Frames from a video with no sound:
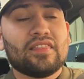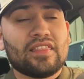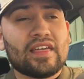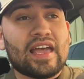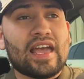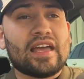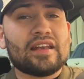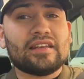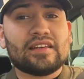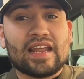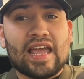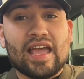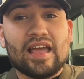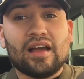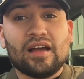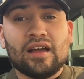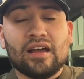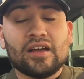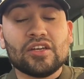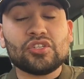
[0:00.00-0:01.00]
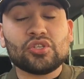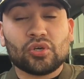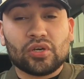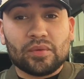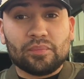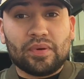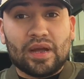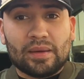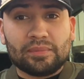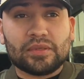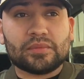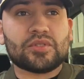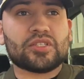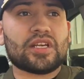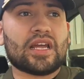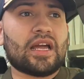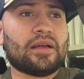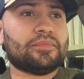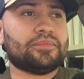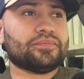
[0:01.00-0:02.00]
that Jordan pop-up
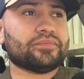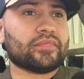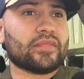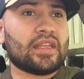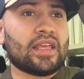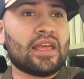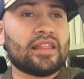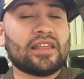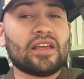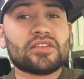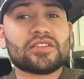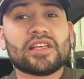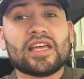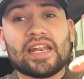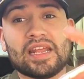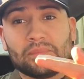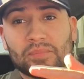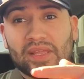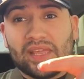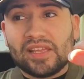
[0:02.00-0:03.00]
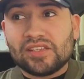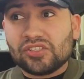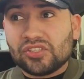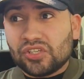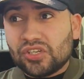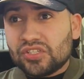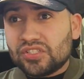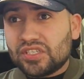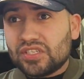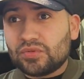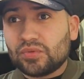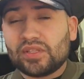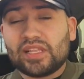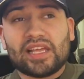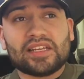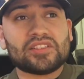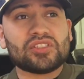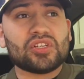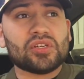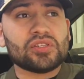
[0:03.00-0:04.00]
shop, and they also had NBA jerseys with
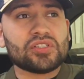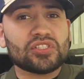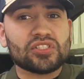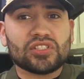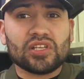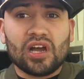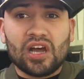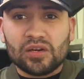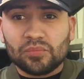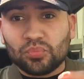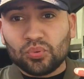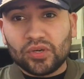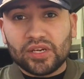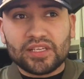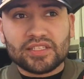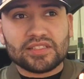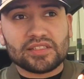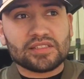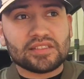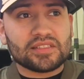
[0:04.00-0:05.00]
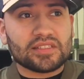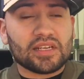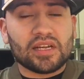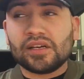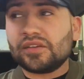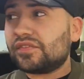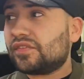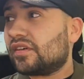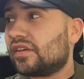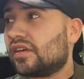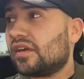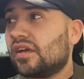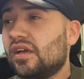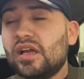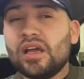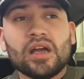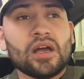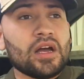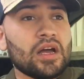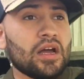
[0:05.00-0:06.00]
like just Stan prints and stuff.
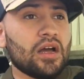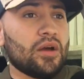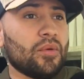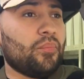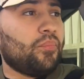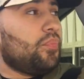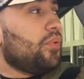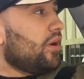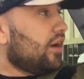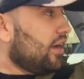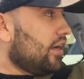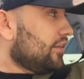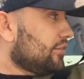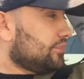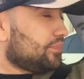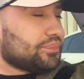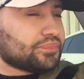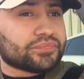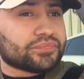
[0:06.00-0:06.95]
But